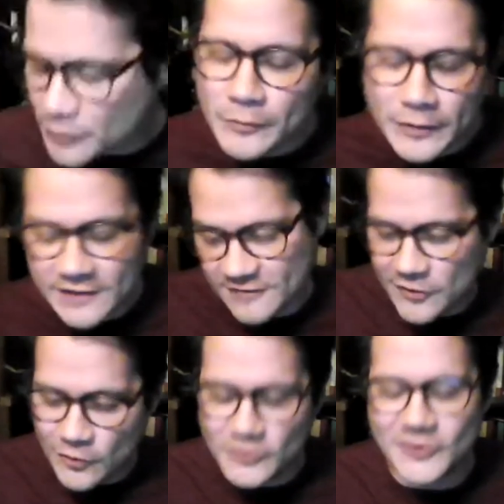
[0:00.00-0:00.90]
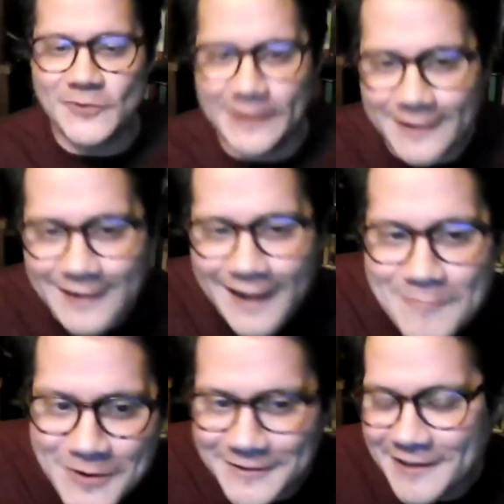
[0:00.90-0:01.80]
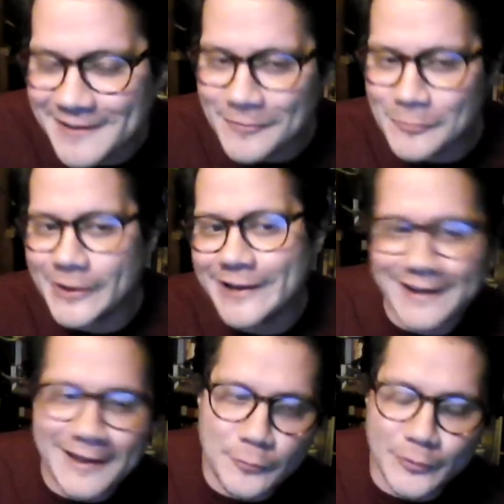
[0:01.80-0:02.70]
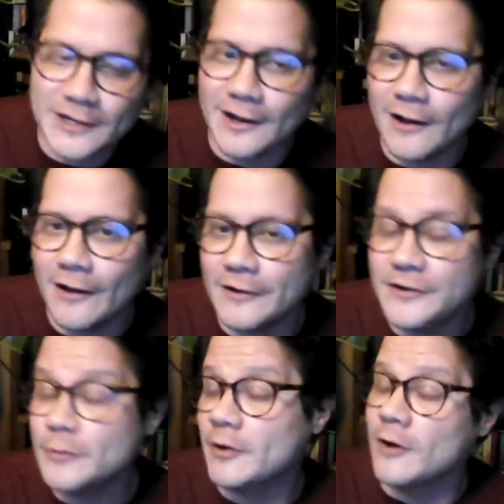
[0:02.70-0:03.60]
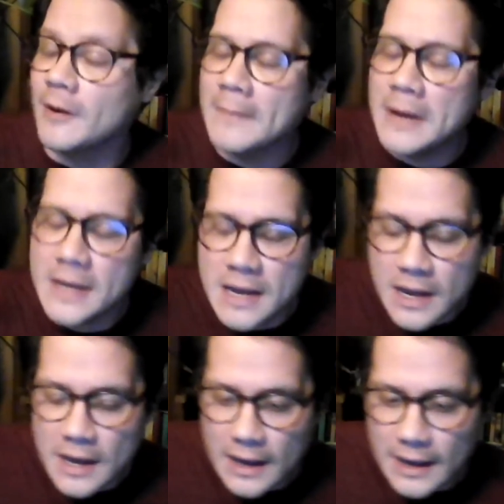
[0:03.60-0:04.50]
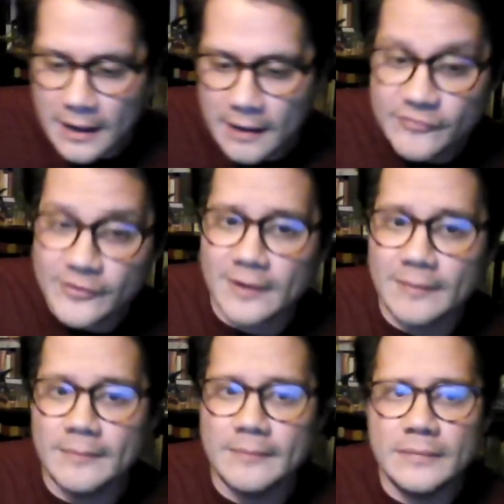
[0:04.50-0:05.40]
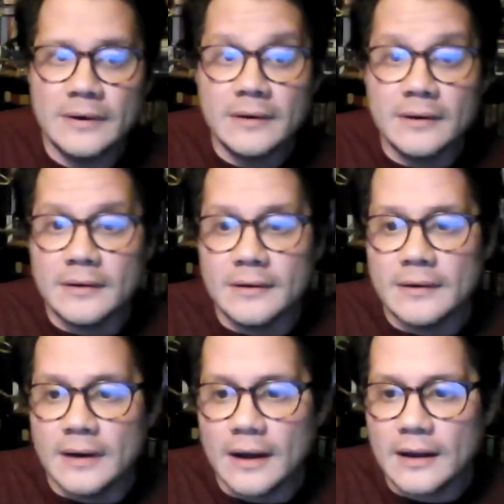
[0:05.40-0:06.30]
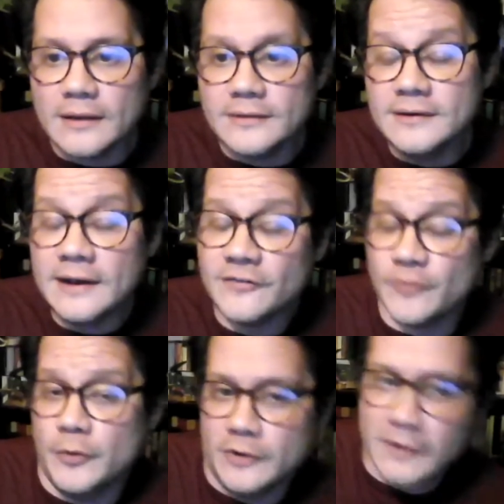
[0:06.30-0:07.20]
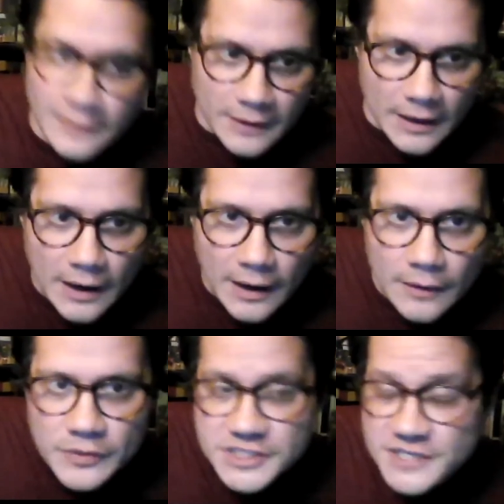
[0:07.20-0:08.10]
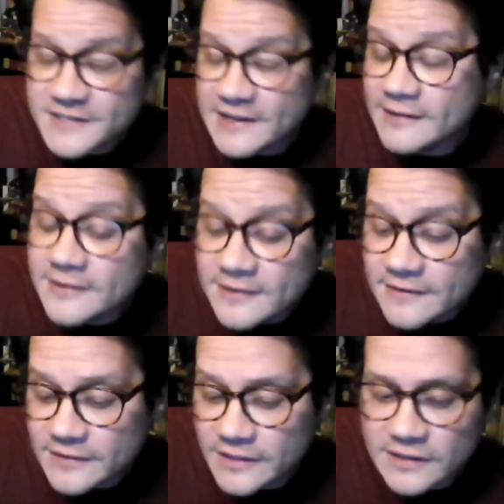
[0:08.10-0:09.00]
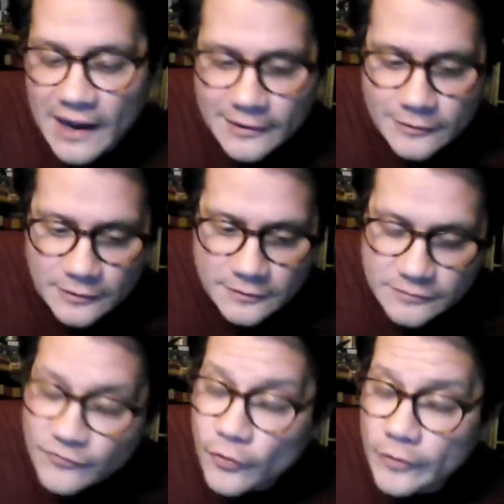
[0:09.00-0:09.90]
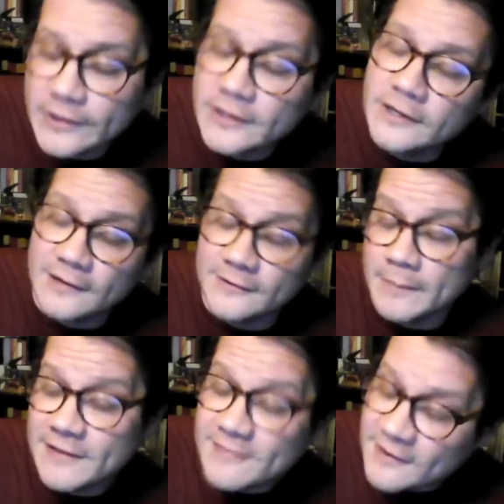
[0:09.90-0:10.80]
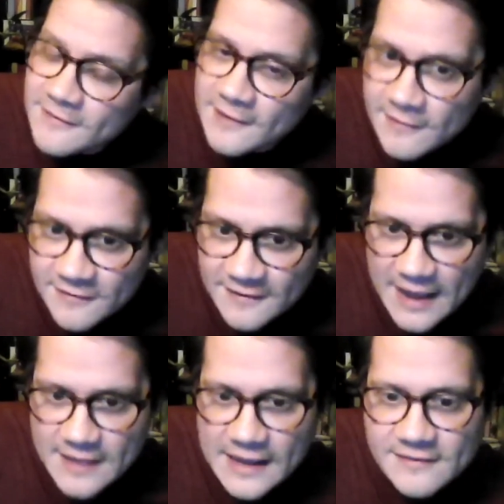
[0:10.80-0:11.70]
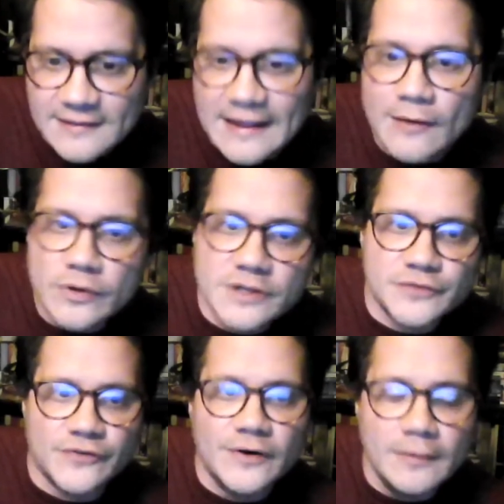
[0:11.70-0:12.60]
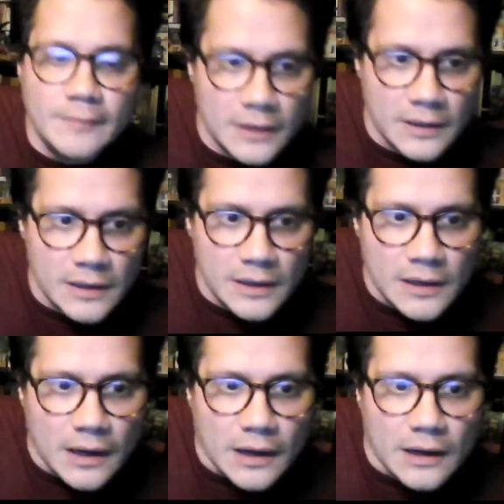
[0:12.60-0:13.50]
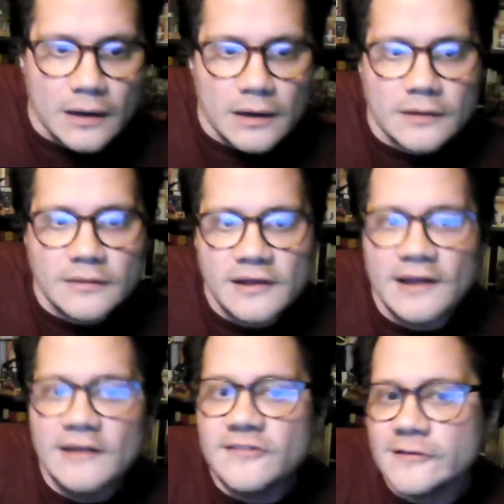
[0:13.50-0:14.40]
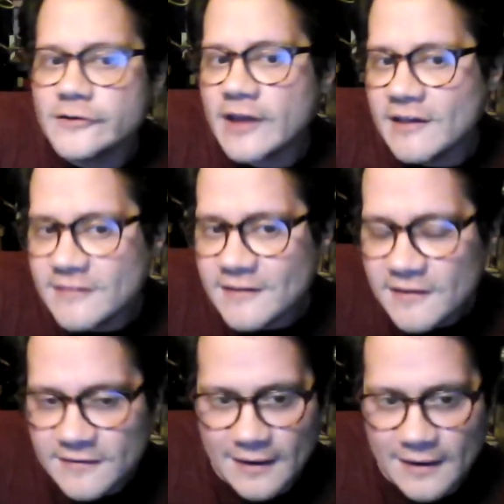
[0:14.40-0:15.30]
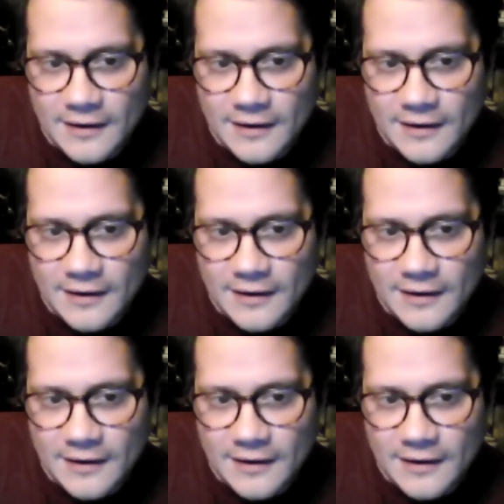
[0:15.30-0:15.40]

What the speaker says: 3 weeks. So tonight I'm gonna take a break and read a new poem from the next book, which is tentatively titled Foreign in a Domestic Sense. And that's language from the insular cases,